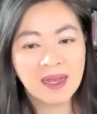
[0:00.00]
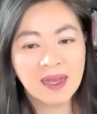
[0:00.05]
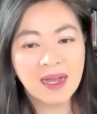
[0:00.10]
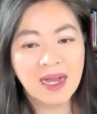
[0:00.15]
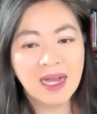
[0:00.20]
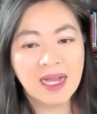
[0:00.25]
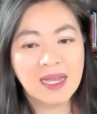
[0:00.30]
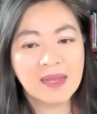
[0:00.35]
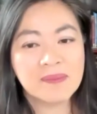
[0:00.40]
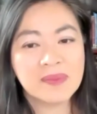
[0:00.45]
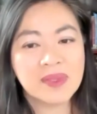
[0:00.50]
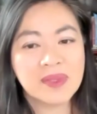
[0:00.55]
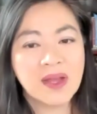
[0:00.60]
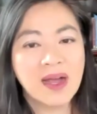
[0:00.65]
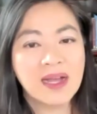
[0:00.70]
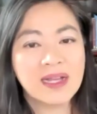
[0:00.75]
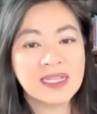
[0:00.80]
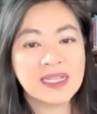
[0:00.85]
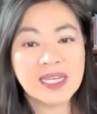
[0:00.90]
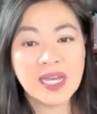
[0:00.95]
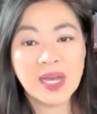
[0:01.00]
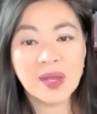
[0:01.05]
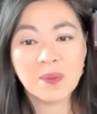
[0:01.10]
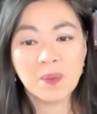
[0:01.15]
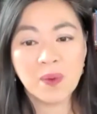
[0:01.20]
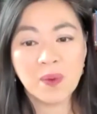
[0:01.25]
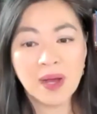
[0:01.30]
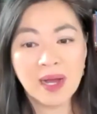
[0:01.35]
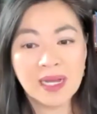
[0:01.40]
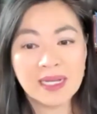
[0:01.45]
I am not yet
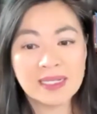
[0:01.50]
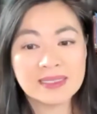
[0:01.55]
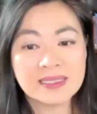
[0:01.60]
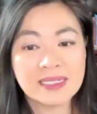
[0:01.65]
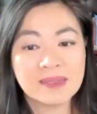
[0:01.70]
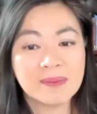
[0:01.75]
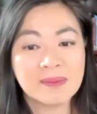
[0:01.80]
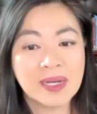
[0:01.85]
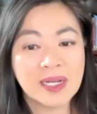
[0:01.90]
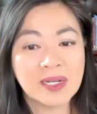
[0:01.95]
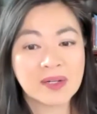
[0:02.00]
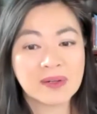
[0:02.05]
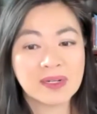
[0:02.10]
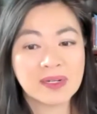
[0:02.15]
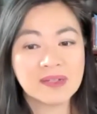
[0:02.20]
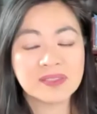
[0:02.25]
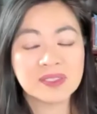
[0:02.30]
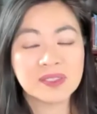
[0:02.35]
wise in my grief,